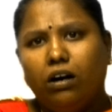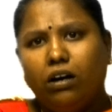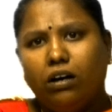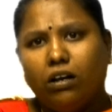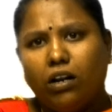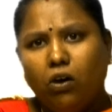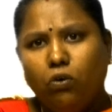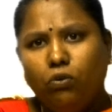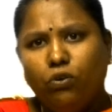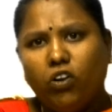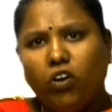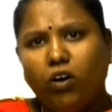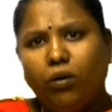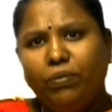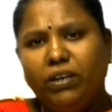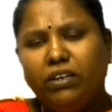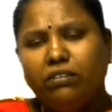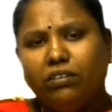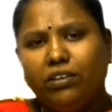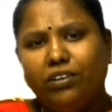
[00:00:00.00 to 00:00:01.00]
Round
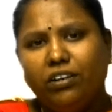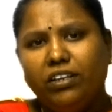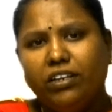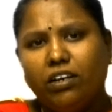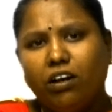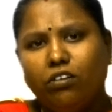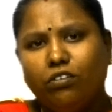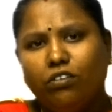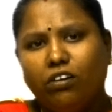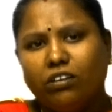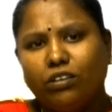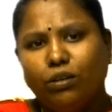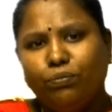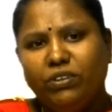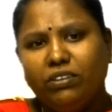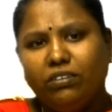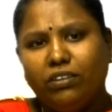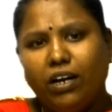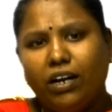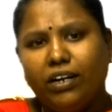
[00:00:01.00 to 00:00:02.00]
robin scheduling algorithm
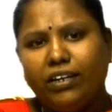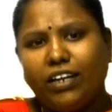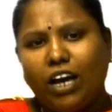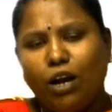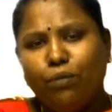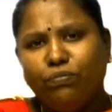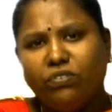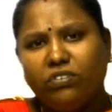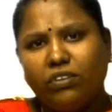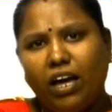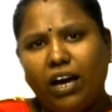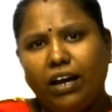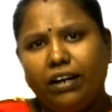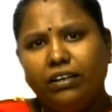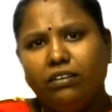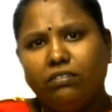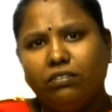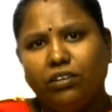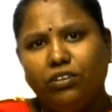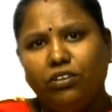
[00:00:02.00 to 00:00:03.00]
is a time
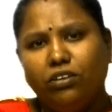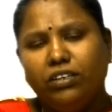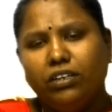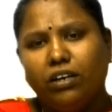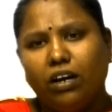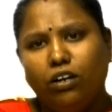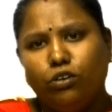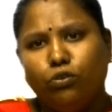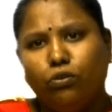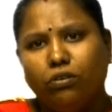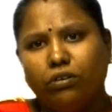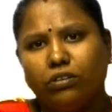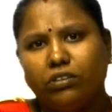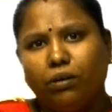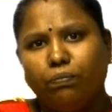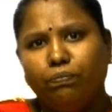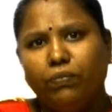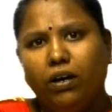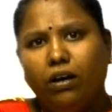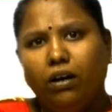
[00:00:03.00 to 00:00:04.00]
sharing scheduling
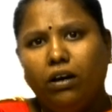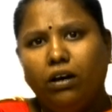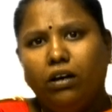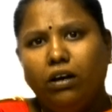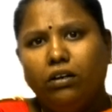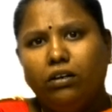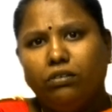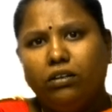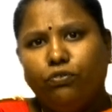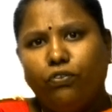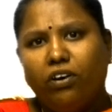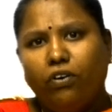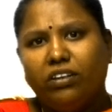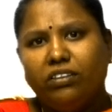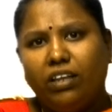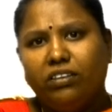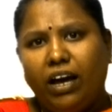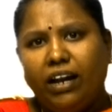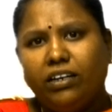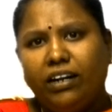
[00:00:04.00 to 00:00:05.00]
algorithm. For
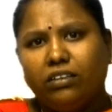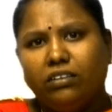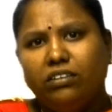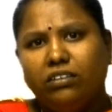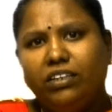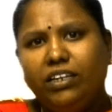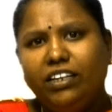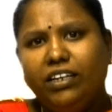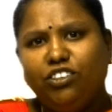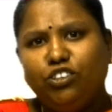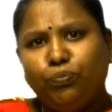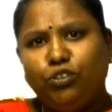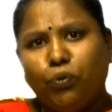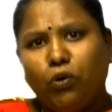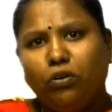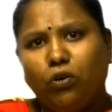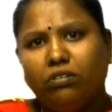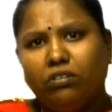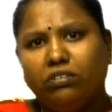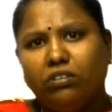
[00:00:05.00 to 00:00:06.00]
that, each
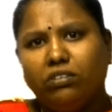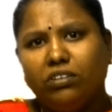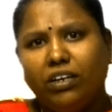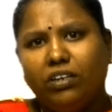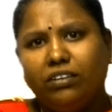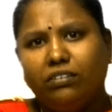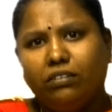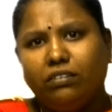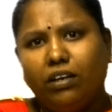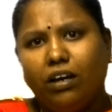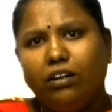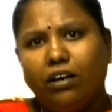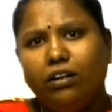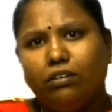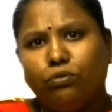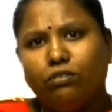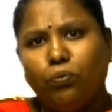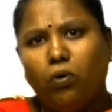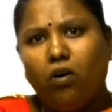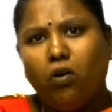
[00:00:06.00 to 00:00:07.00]
process gets a
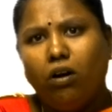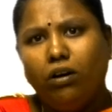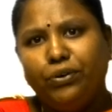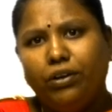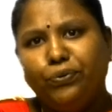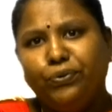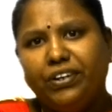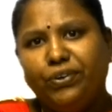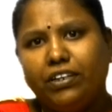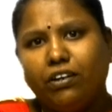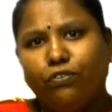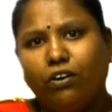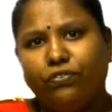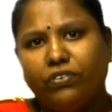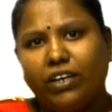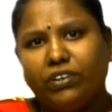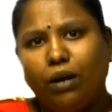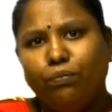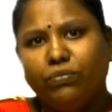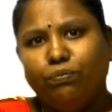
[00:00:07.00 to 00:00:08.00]
small unit of
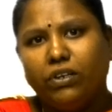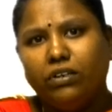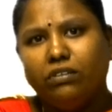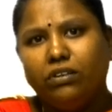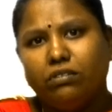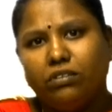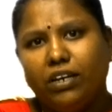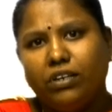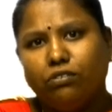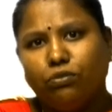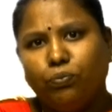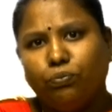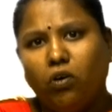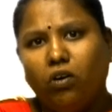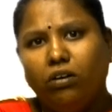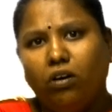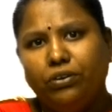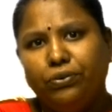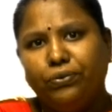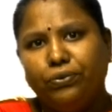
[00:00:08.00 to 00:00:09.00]
time, that is a
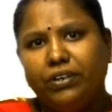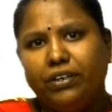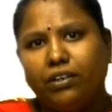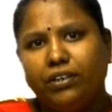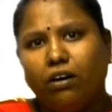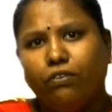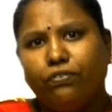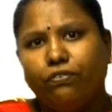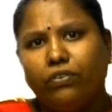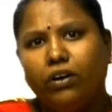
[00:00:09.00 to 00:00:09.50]
small unit of